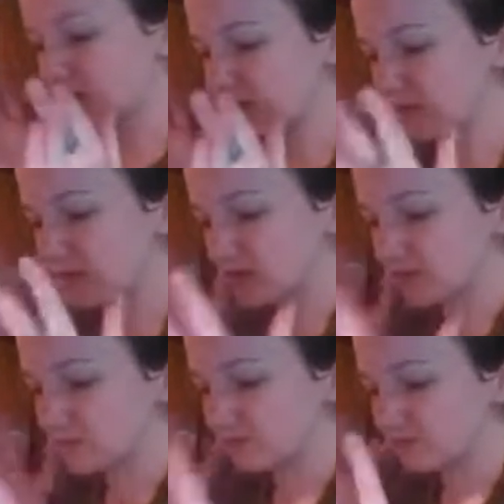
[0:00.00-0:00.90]
a
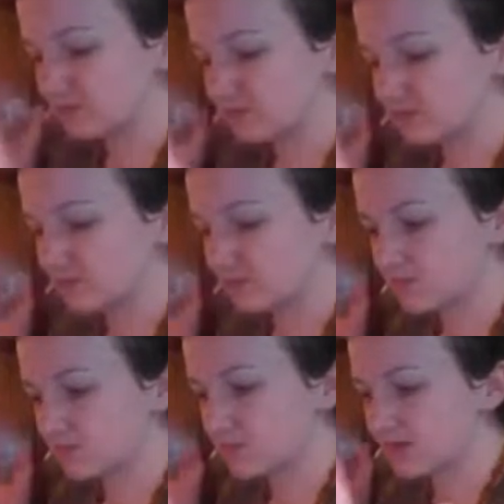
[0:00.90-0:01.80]

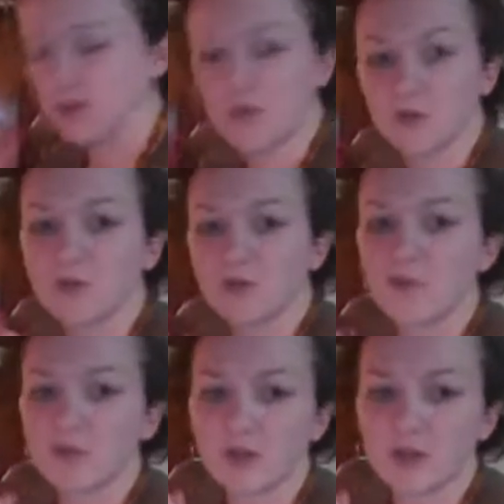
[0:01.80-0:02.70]
deeper
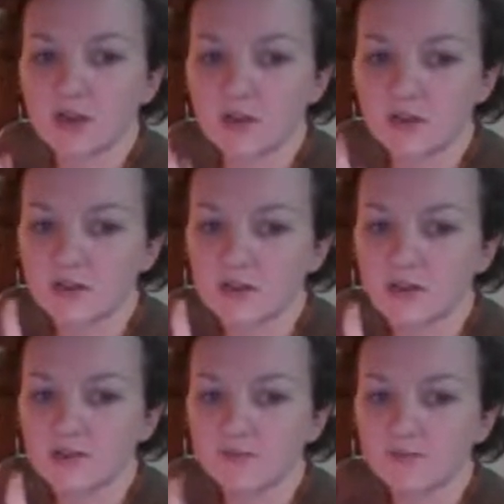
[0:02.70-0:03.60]
experience
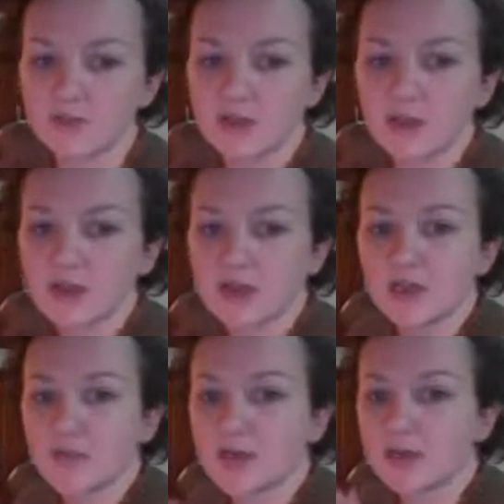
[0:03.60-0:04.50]
if
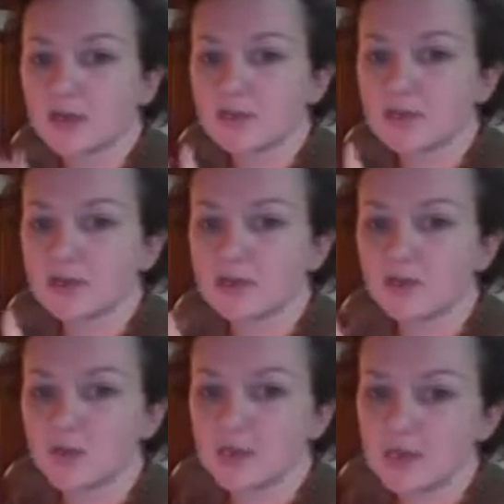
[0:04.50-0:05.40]
I leave it sit for
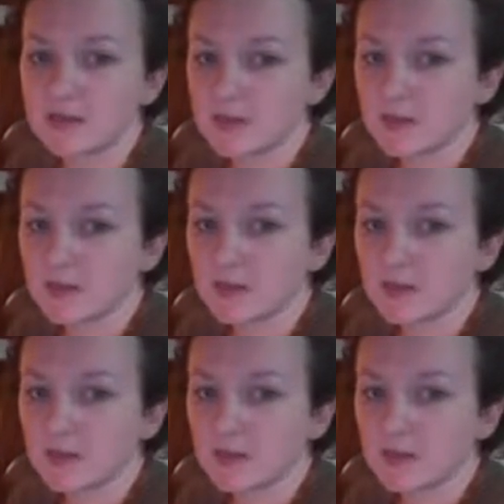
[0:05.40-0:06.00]
at least a month.